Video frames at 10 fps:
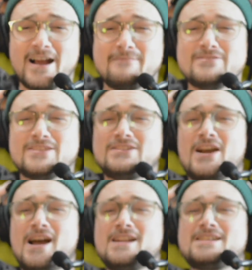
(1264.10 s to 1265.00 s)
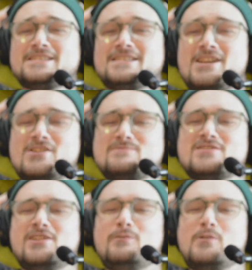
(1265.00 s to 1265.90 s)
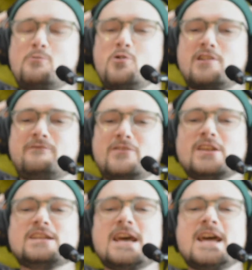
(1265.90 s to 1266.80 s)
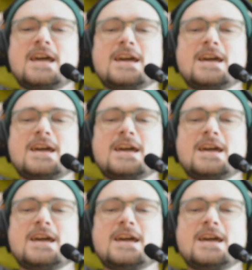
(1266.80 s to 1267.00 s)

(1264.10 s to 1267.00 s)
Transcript: just yawning because now I'm done with work for the day.